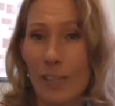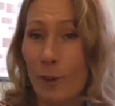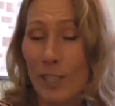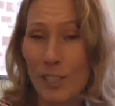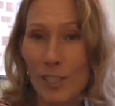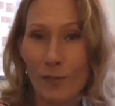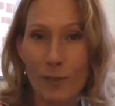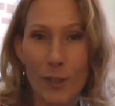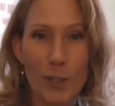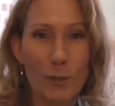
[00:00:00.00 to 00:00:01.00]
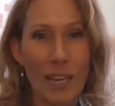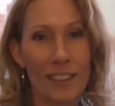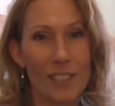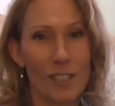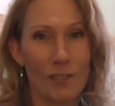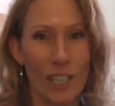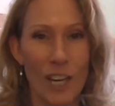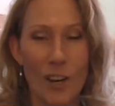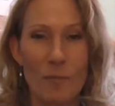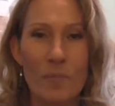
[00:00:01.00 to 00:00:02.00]
questions for you in this
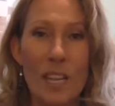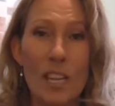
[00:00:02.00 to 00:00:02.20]
video.